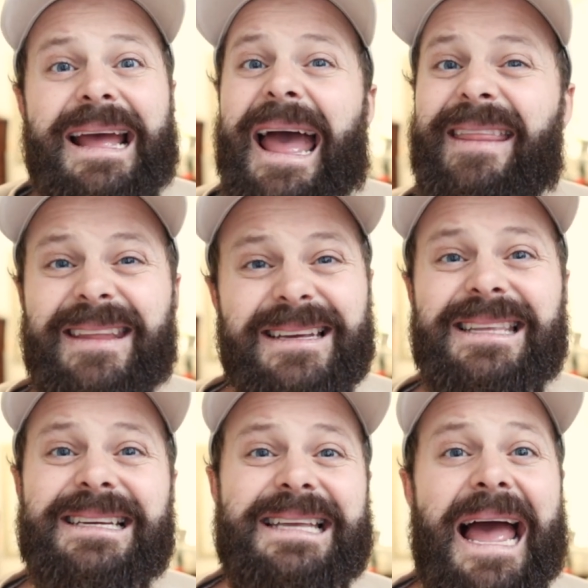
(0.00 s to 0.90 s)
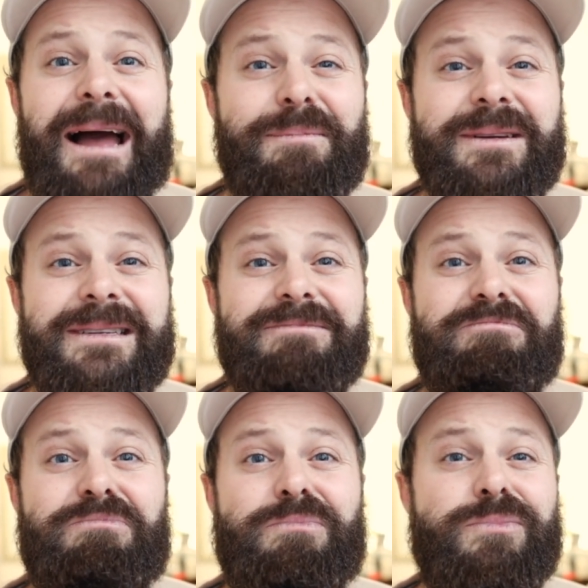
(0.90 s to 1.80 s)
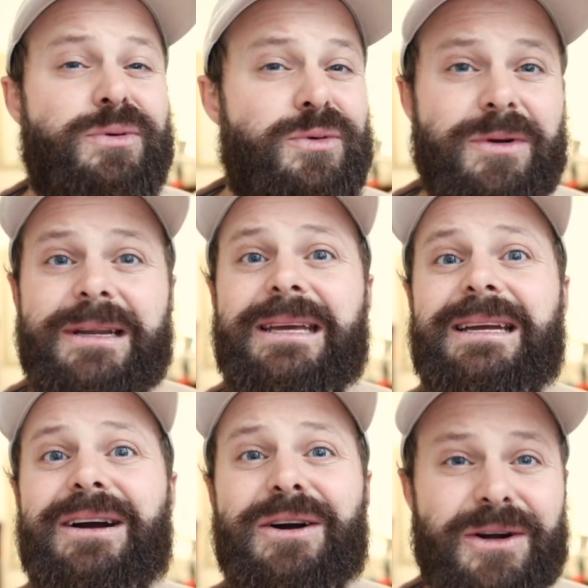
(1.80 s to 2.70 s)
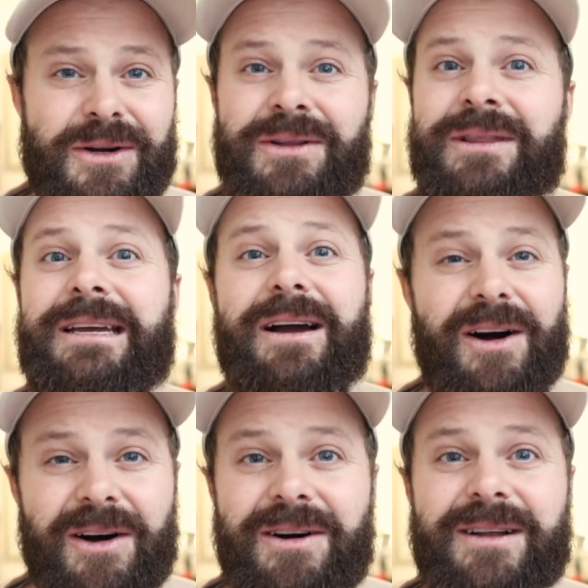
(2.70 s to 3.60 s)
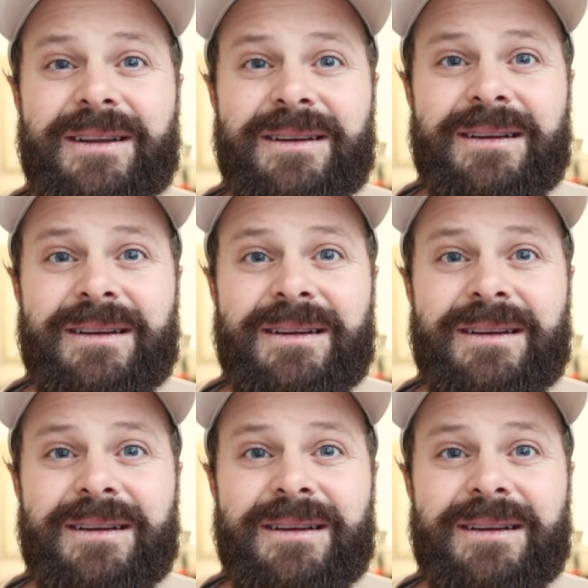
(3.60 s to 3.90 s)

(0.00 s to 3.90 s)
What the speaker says: And these things happened pretty early on.